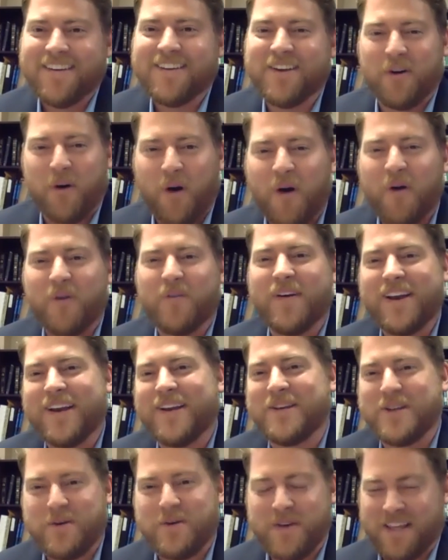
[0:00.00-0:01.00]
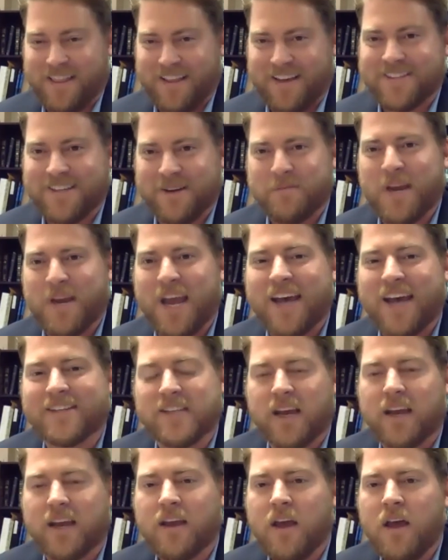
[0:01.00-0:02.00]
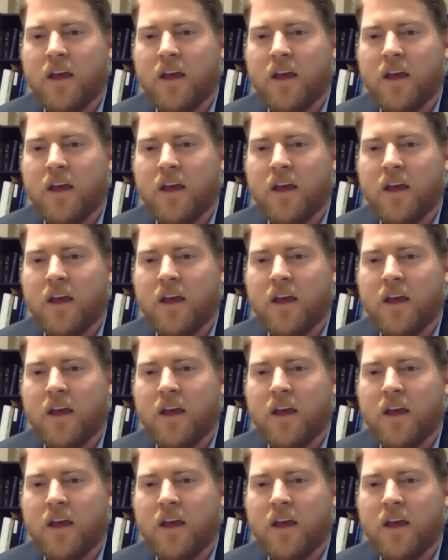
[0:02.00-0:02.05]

You're already doing this, I'm guessing.